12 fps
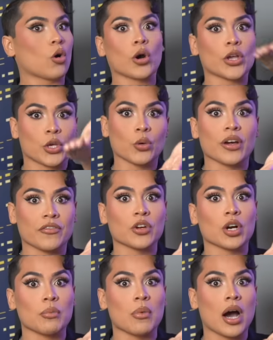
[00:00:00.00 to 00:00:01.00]
Or you, if
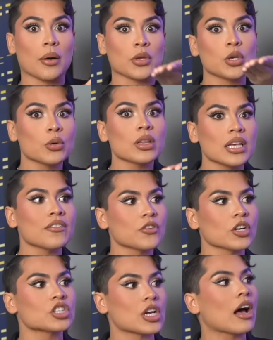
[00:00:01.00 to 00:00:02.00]
you're a mom, you leave
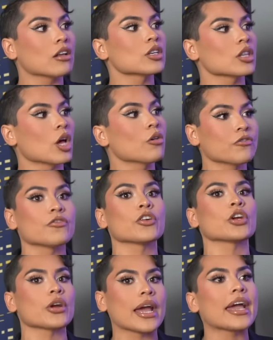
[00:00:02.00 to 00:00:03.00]
your child alone for
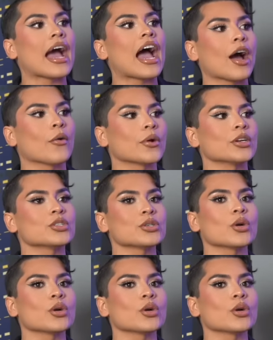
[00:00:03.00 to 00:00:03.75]
your 8 hours.